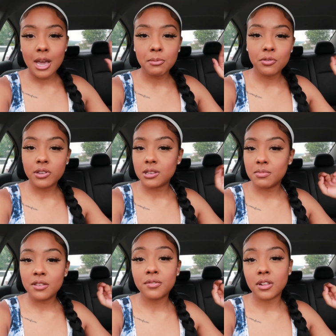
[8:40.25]
I'm going to
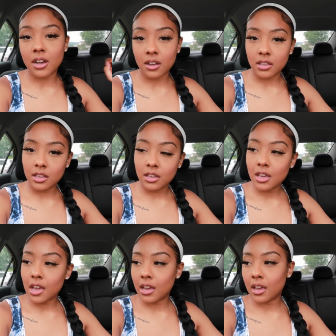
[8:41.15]
be
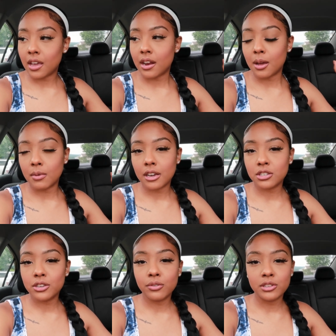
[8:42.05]
vlogging and I'm
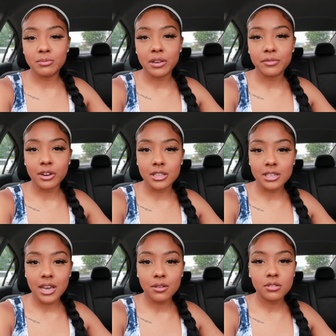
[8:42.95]
actually going to my friend's
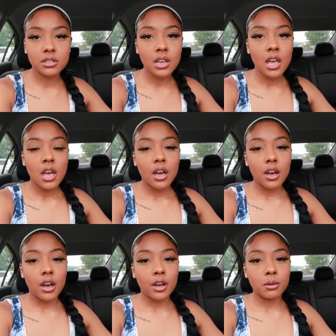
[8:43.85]
house.
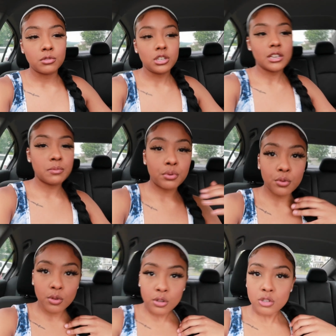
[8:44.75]
She has a
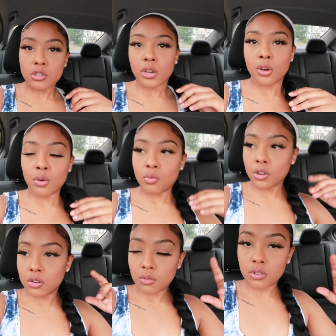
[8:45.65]
pool, so we're
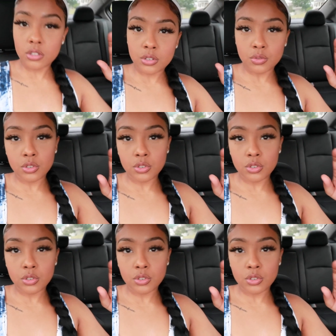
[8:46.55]
going to